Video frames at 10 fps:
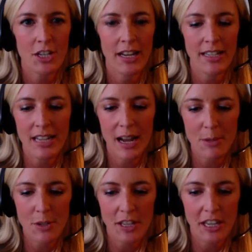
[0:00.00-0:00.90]
Anytime
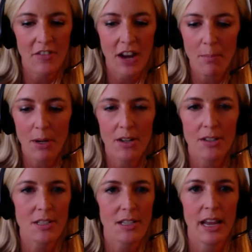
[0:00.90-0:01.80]
you can give
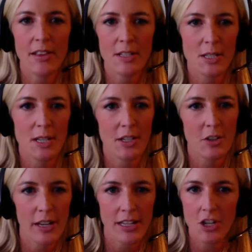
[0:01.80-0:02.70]
numbers, hey, this is going to
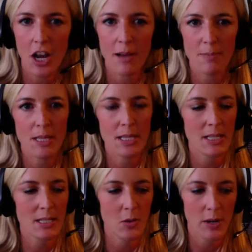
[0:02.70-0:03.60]
create jobs, this
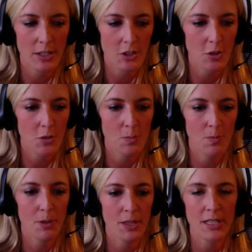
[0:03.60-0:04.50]
is going to
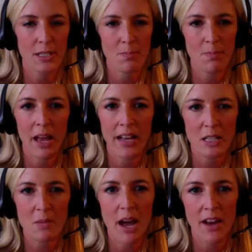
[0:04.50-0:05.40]
put this
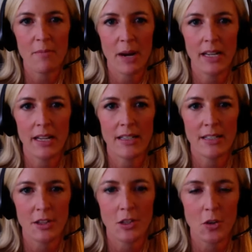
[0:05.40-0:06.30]
X amount of money
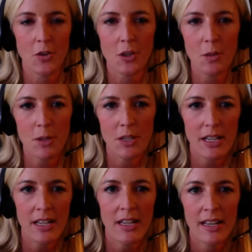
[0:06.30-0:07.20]
into the local
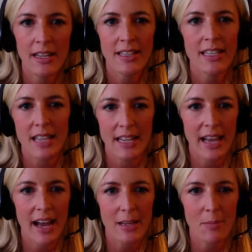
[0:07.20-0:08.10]
community, things like
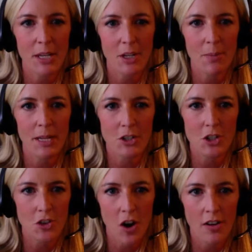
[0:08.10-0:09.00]
that can make your pitch
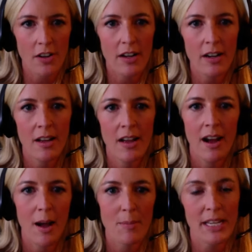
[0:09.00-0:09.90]
stronger
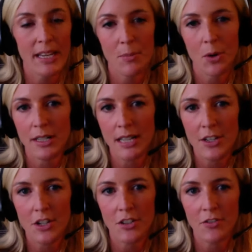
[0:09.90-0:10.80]
and get
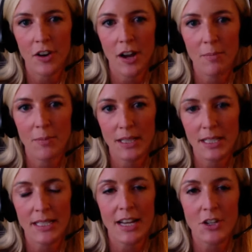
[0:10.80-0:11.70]
the
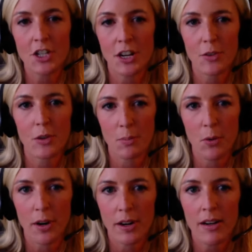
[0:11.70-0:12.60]
attention of a
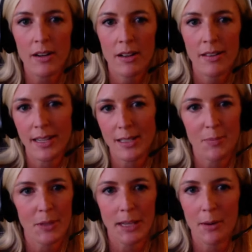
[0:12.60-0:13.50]
reporter. That's
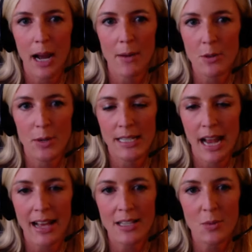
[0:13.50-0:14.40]
something that I was always
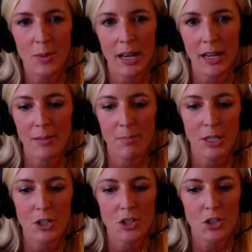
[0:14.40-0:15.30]
asked when I
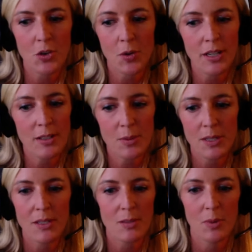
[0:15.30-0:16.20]
pitched stories
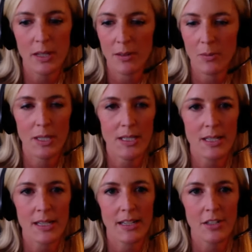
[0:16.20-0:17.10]
was, what is this
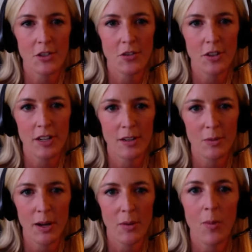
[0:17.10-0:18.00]
going to do
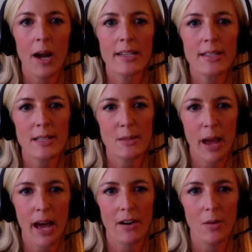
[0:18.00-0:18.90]
why does this
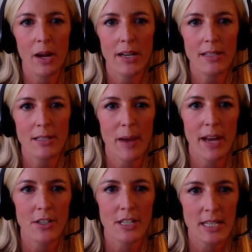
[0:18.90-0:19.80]
matter? Why does this
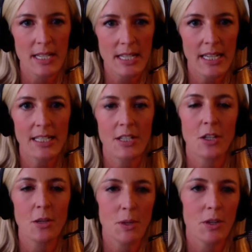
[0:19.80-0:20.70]
matter to the city, to the
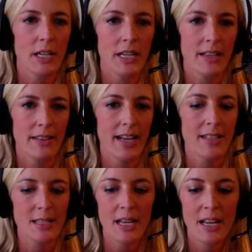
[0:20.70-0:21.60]
community? And
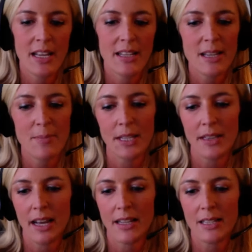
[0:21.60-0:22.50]
that's something
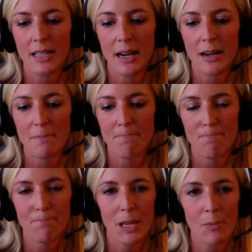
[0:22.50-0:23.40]
that's
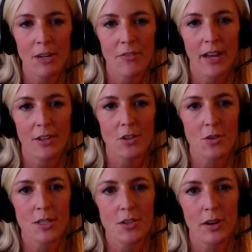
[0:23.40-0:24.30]
can bring value to
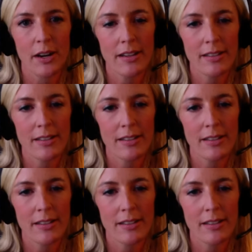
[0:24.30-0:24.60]
a story.